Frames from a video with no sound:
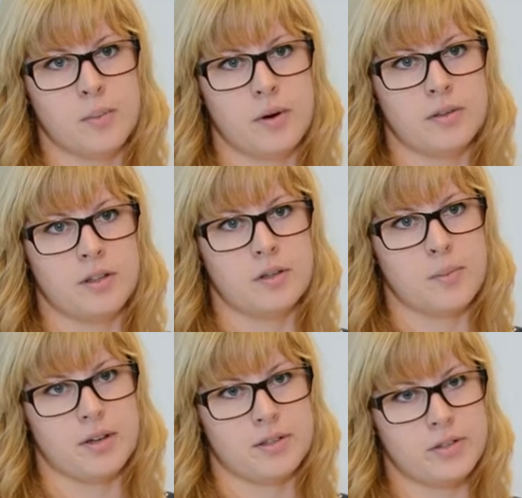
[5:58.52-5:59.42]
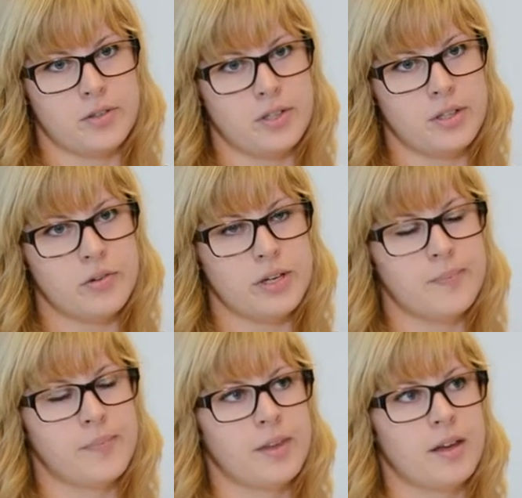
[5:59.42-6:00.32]
a, need a master's
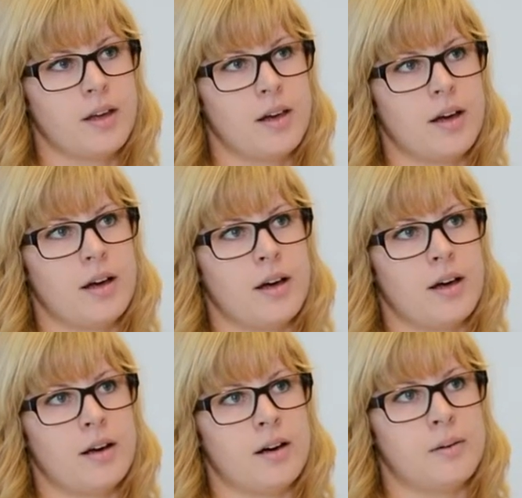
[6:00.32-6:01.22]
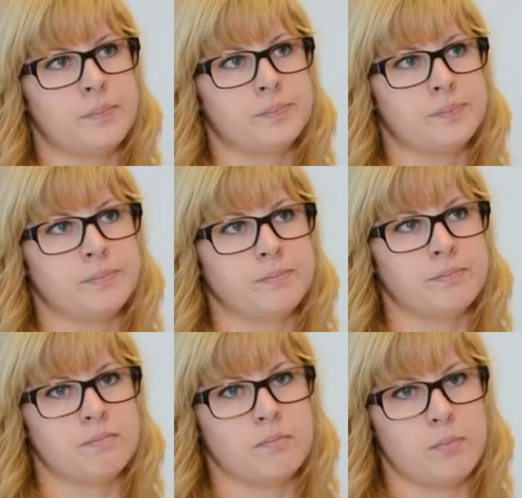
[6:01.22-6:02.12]
degree,
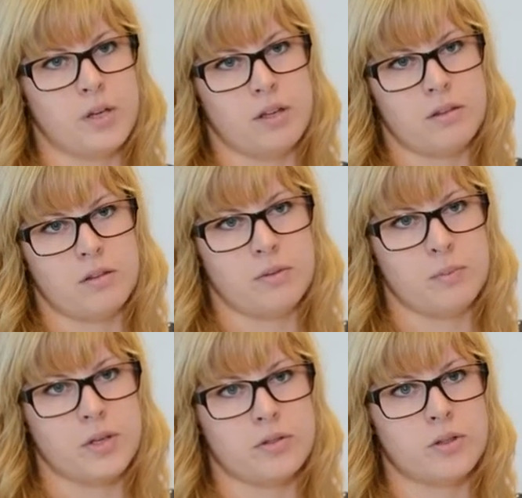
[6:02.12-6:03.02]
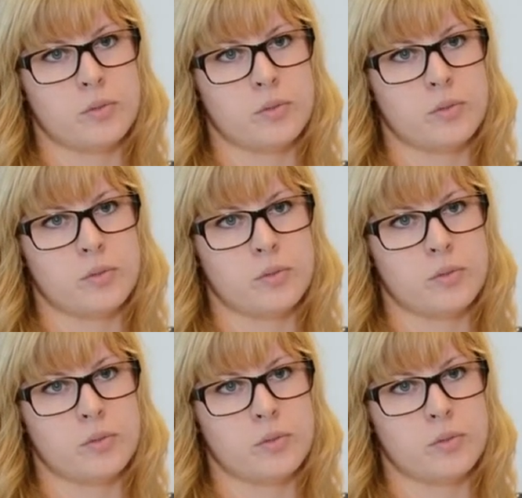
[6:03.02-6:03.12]
um, be it in business